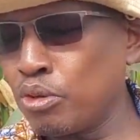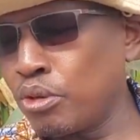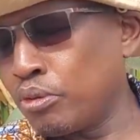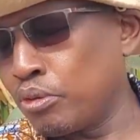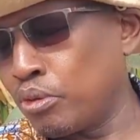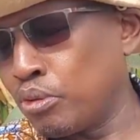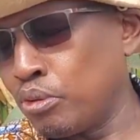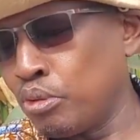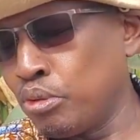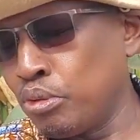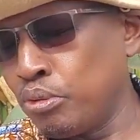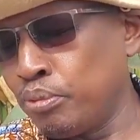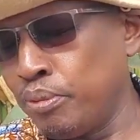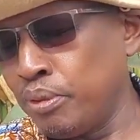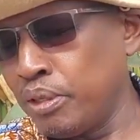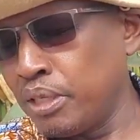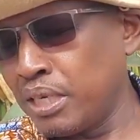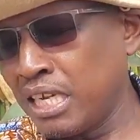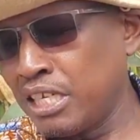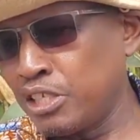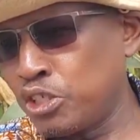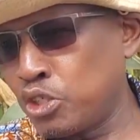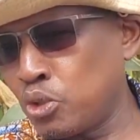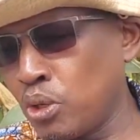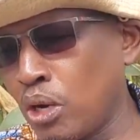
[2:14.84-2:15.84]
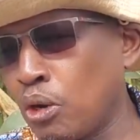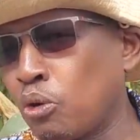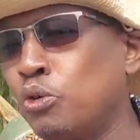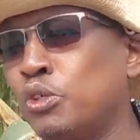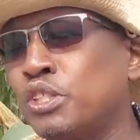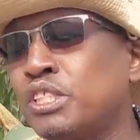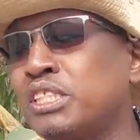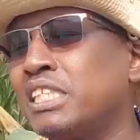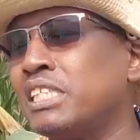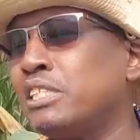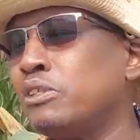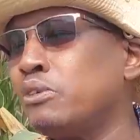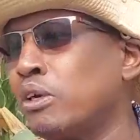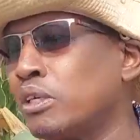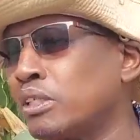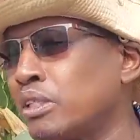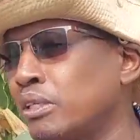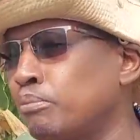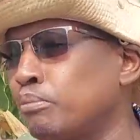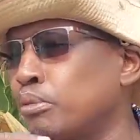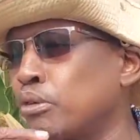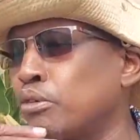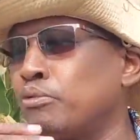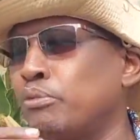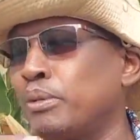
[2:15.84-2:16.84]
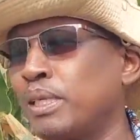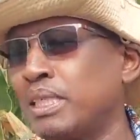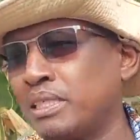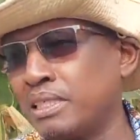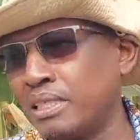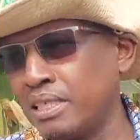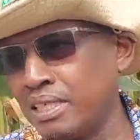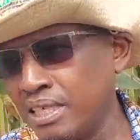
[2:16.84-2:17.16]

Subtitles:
to ensure continuous improvement.